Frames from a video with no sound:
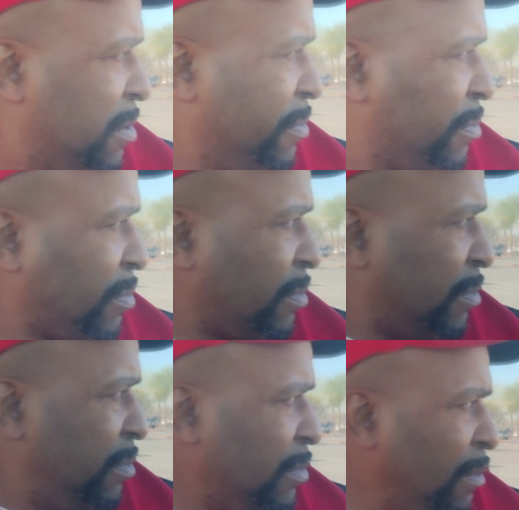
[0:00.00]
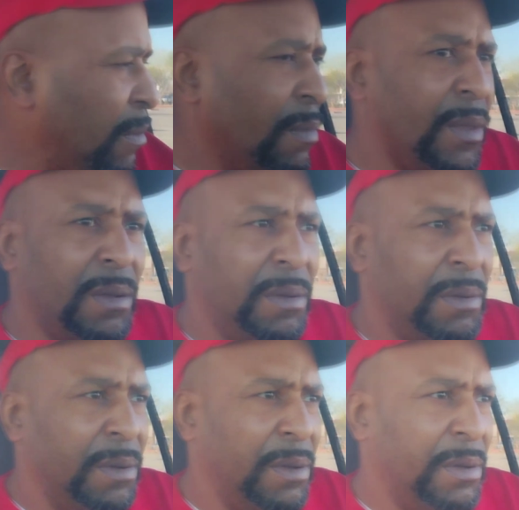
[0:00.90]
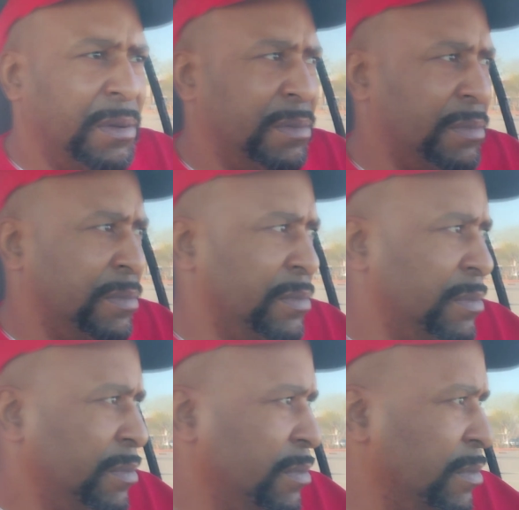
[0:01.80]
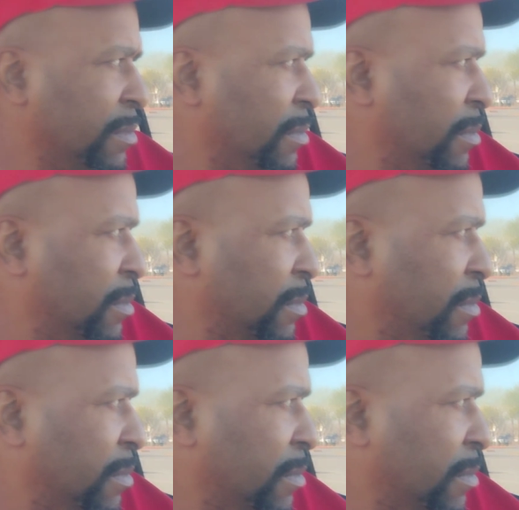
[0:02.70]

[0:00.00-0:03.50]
(silence)